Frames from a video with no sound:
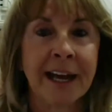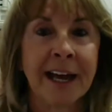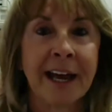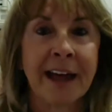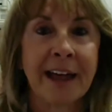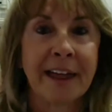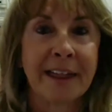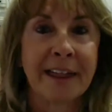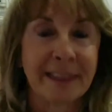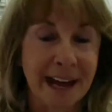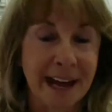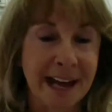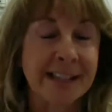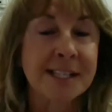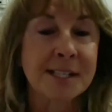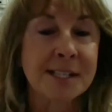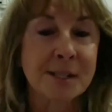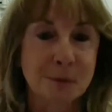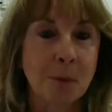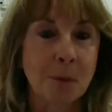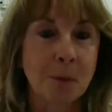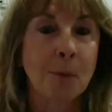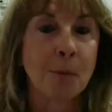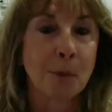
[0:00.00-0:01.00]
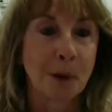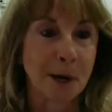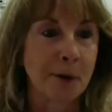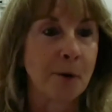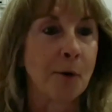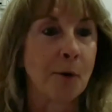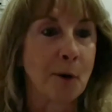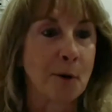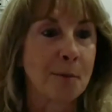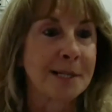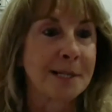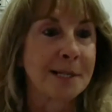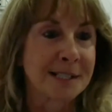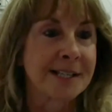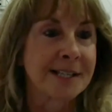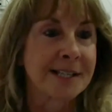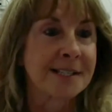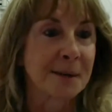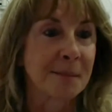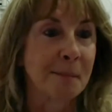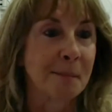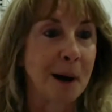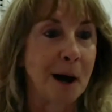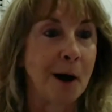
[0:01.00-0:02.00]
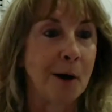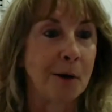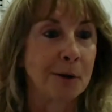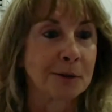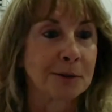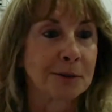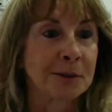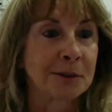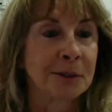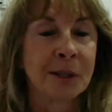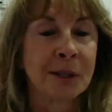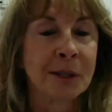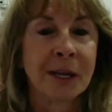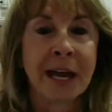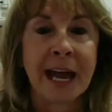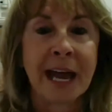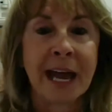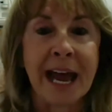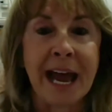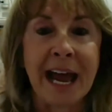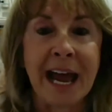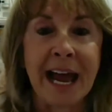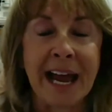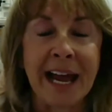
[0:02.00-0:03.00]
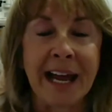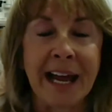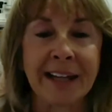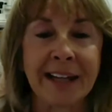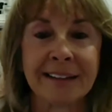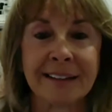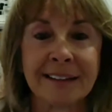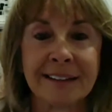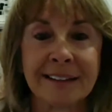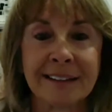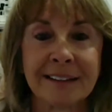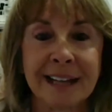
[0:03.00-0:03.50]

that's what Orbis is about. And